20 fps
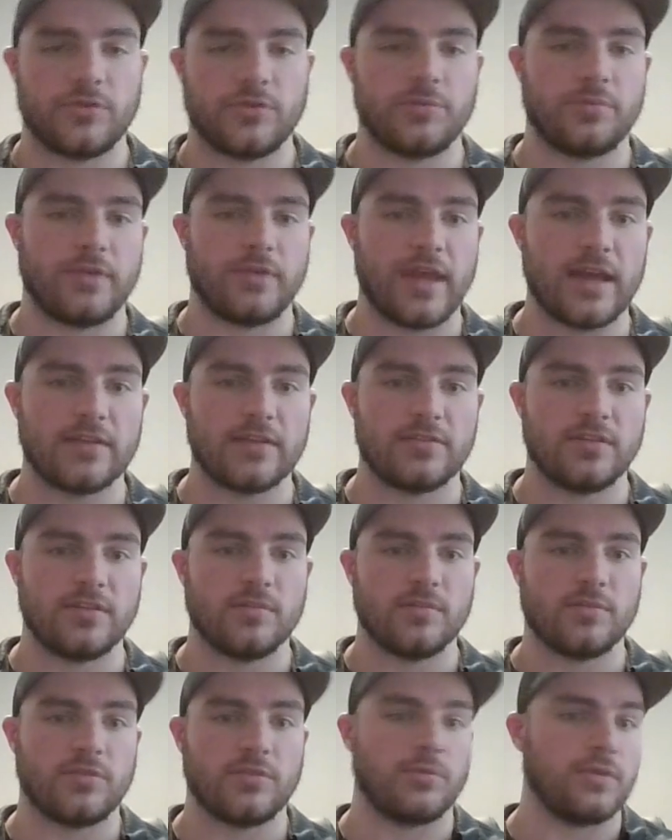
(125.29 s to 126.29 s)

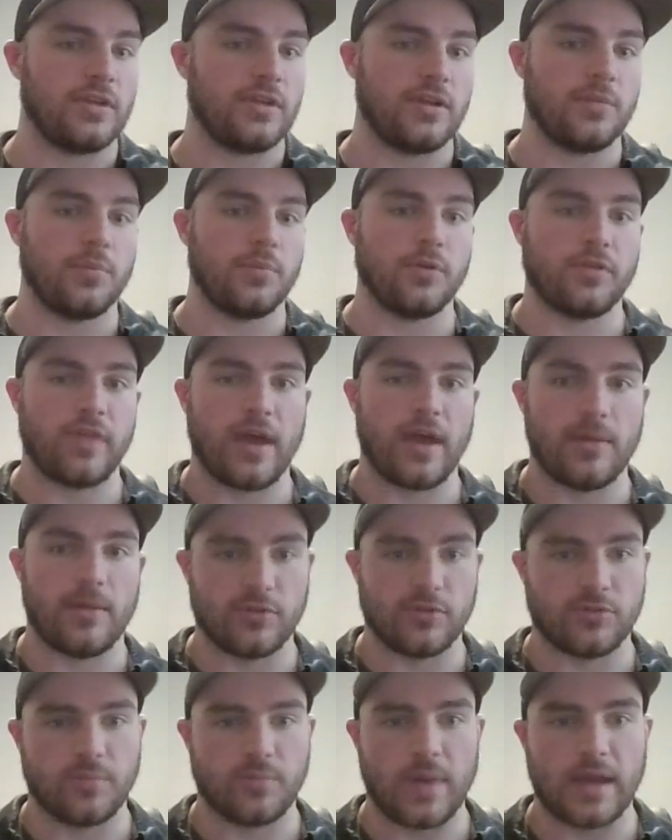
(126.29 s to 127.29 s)
potassium, so we need to put that
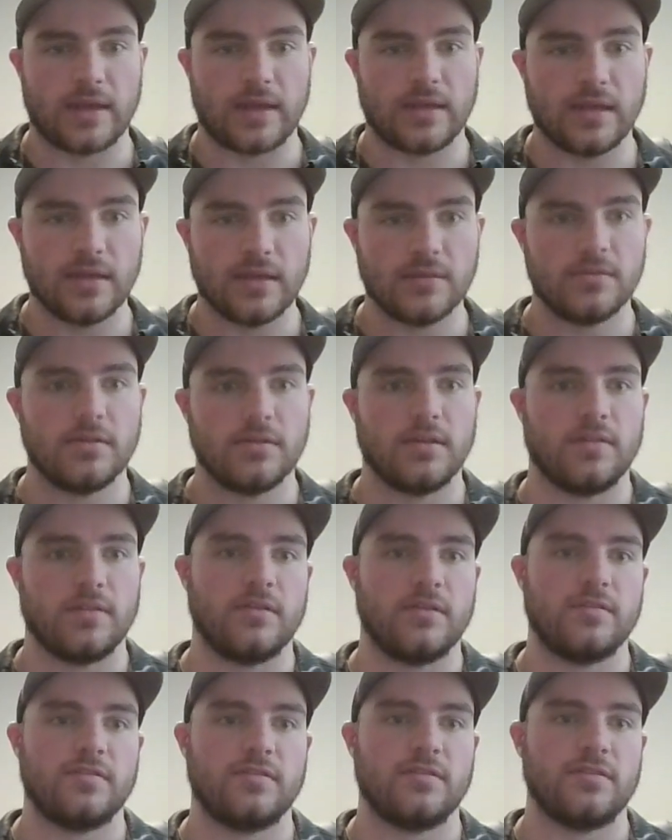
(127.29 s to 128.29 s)
much back in, and
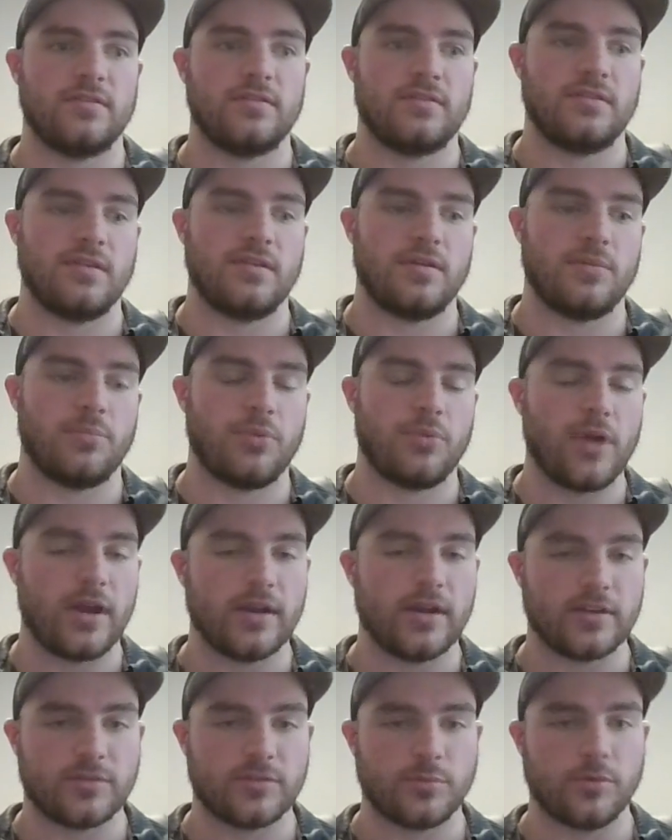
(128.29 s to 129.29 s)
this is the
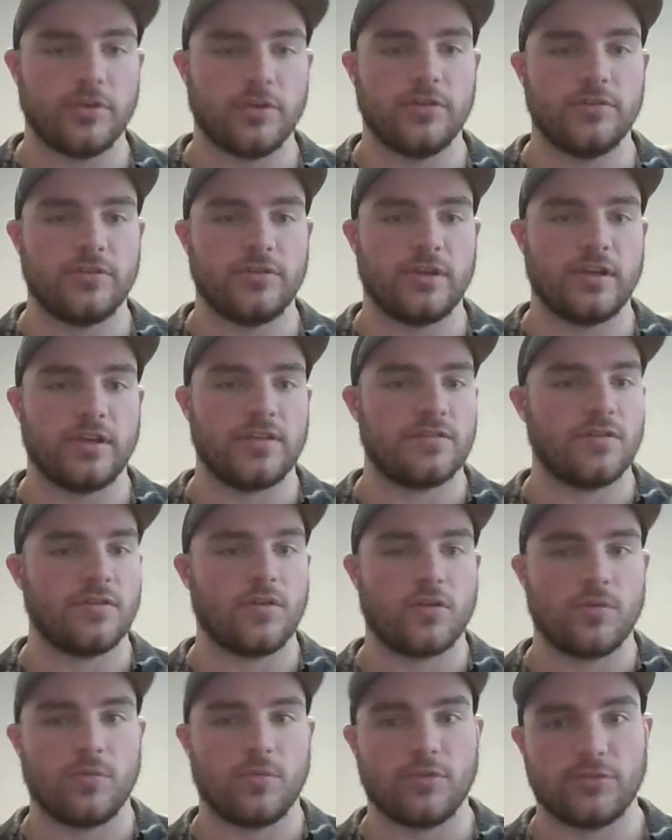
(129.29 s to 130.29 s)
products we're using. It's all
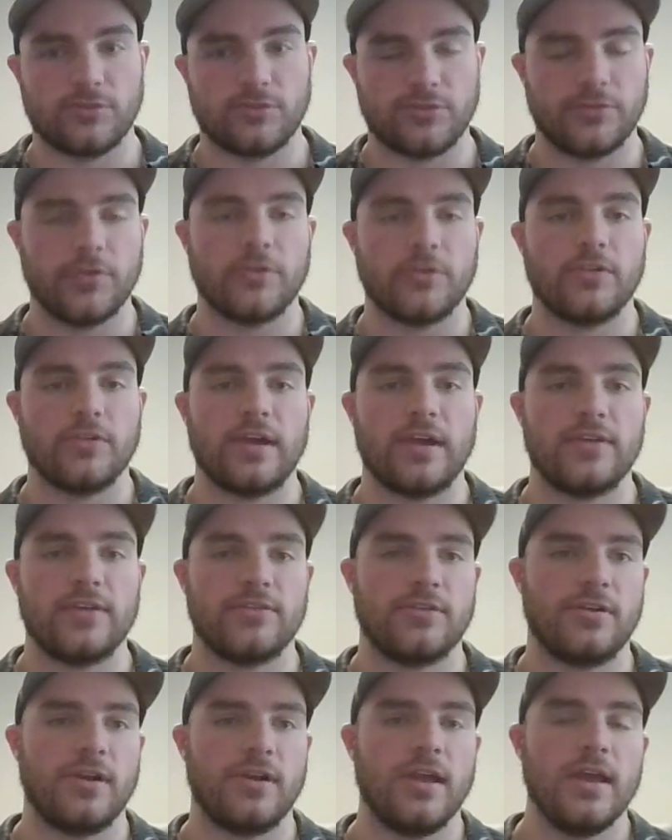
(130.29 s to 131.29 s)
commercial
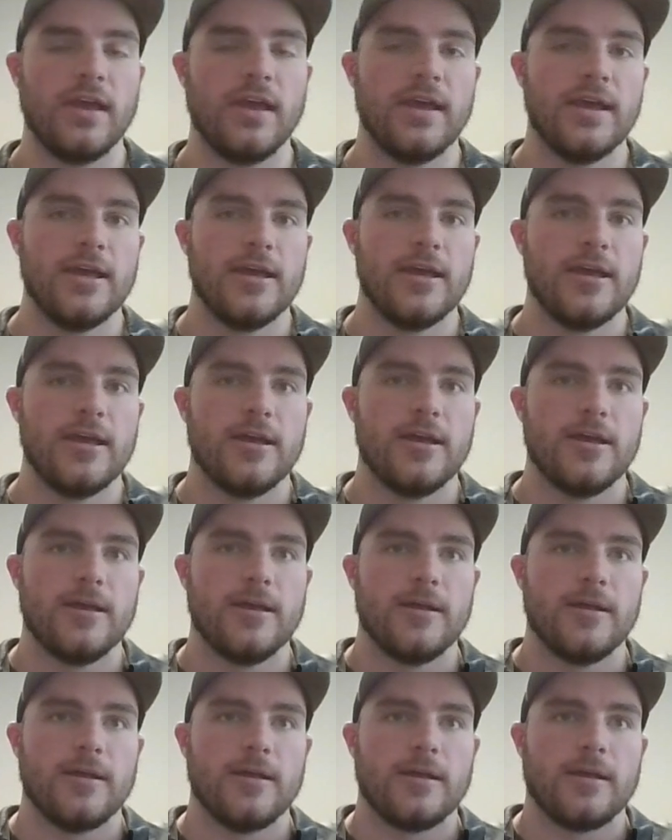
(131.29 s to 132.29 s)
fertilizer.
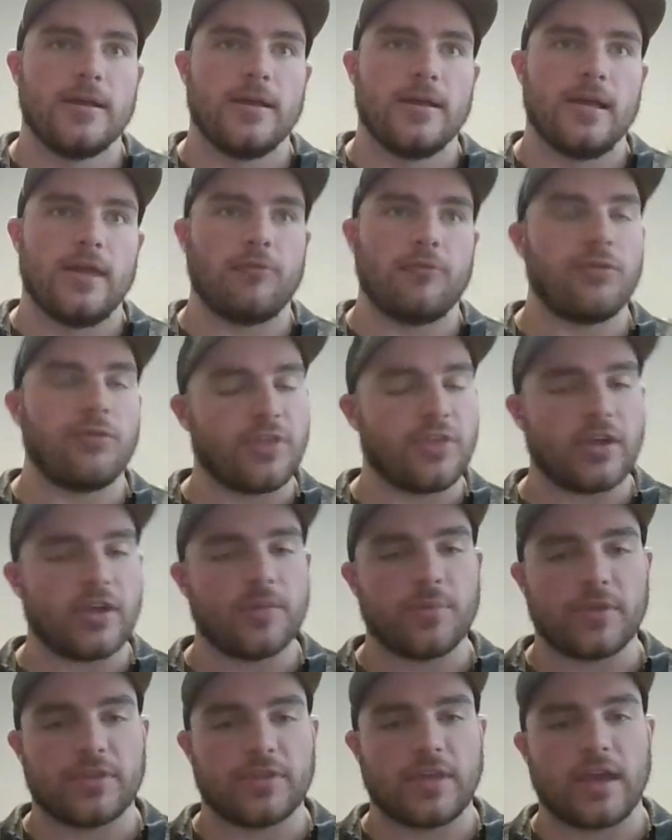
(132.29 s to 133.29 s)
If we think
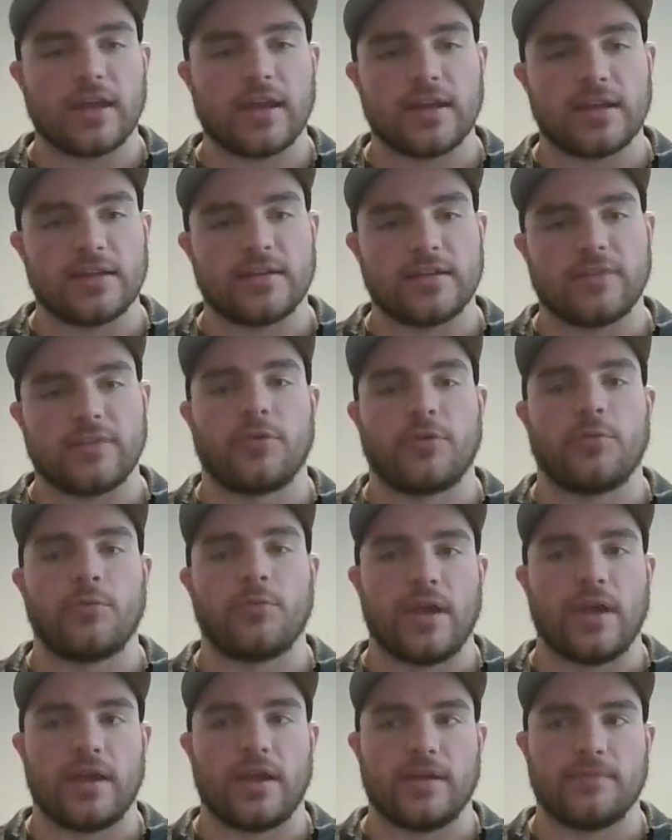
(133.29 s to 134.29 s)
about that in a different
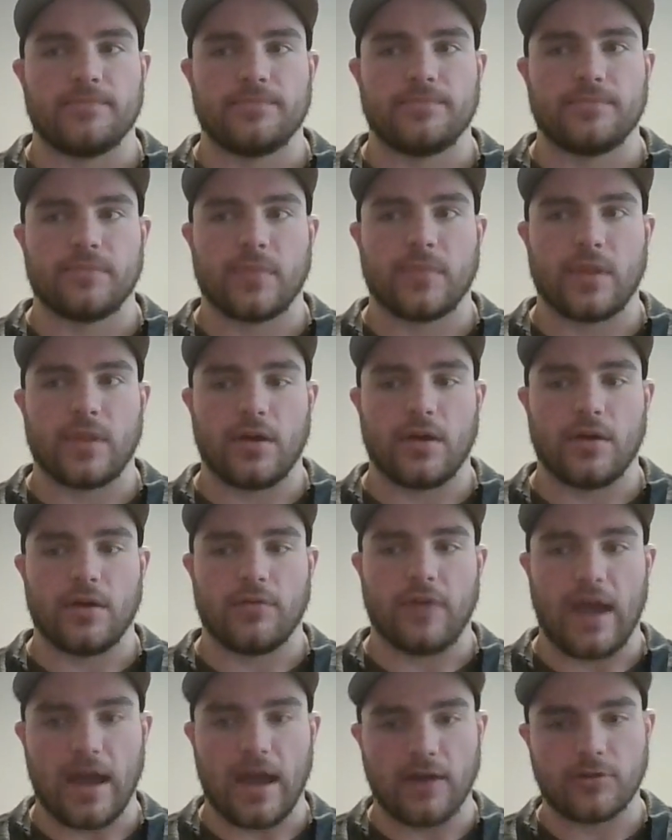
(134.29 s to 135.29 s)
way, of
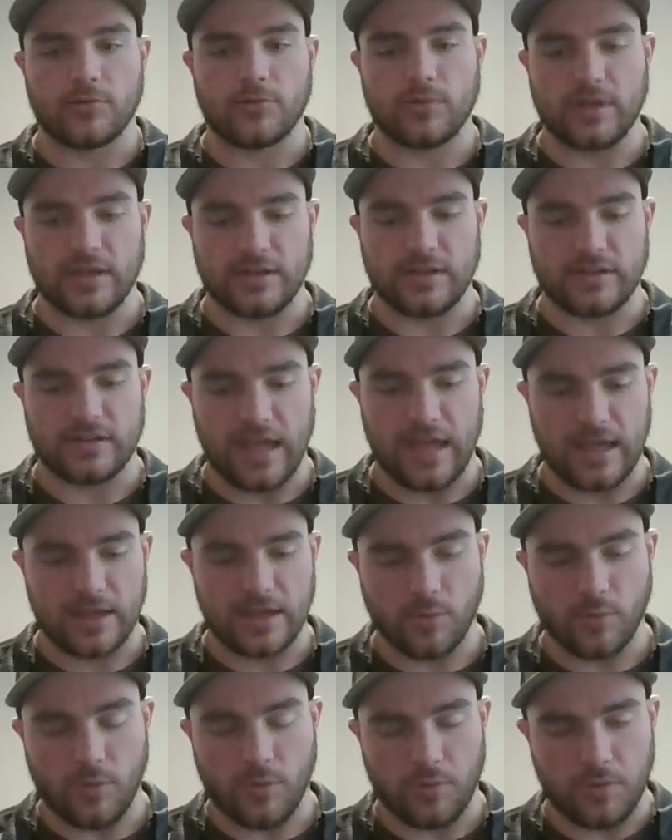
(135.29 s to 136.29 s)
how do we
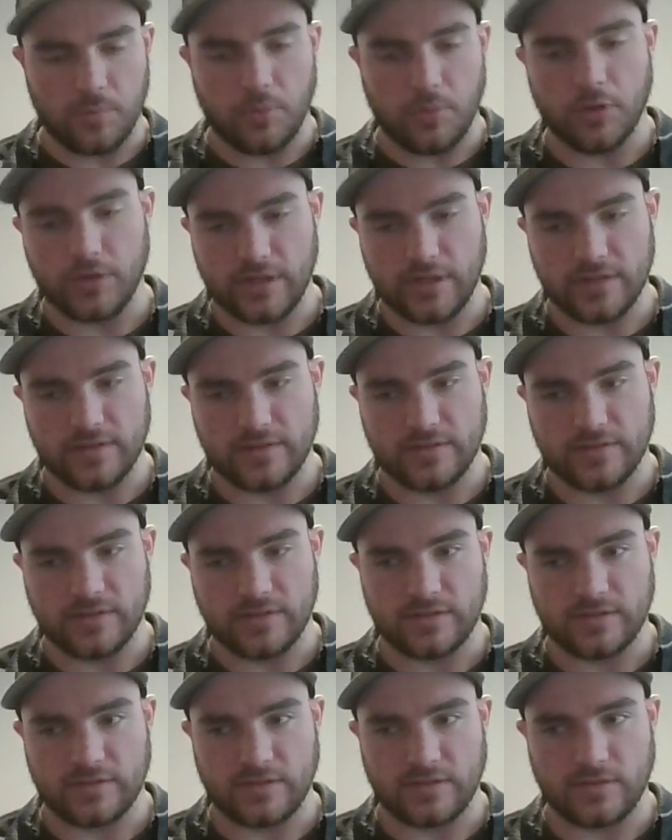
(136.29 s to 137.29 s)
take what we put in the
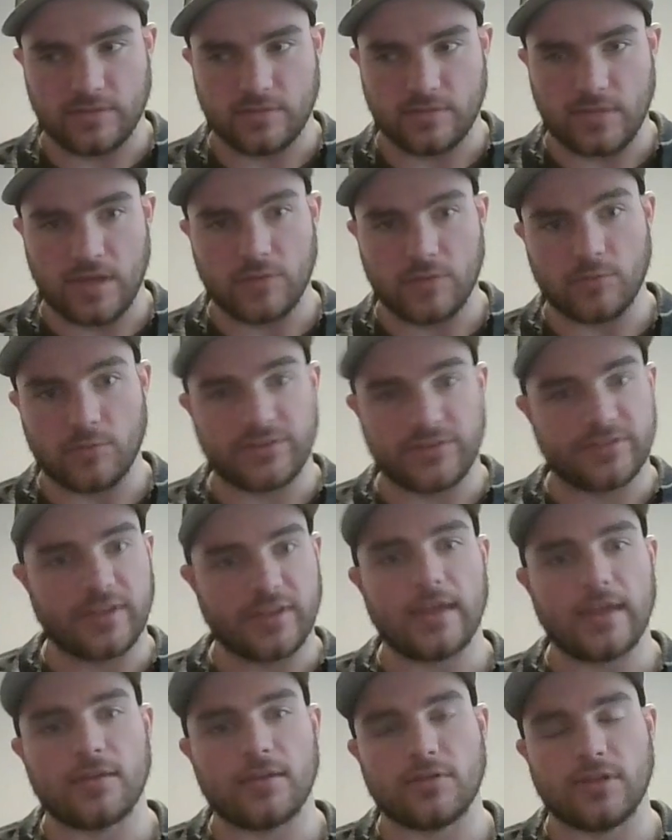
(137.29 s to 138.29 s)
system and
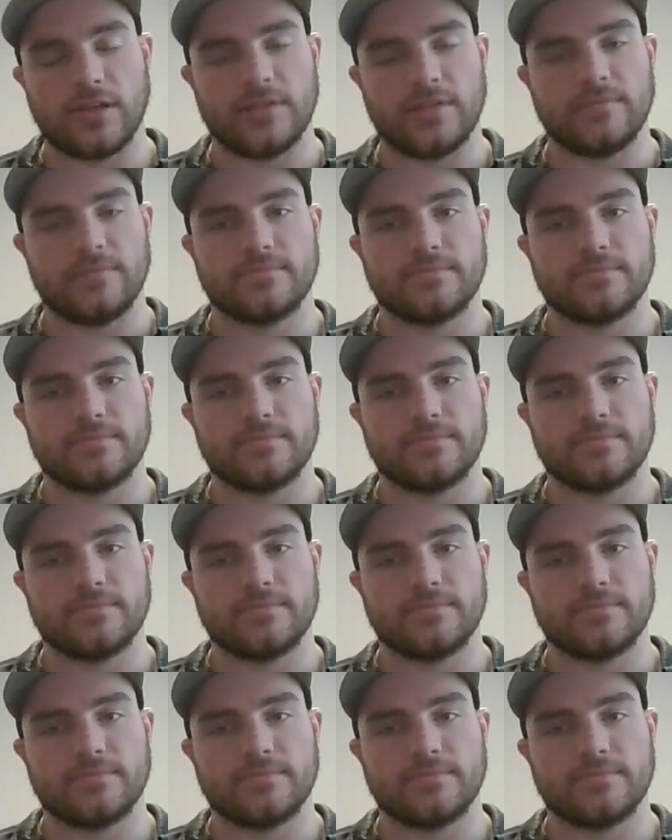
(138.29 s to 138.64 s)
recycle it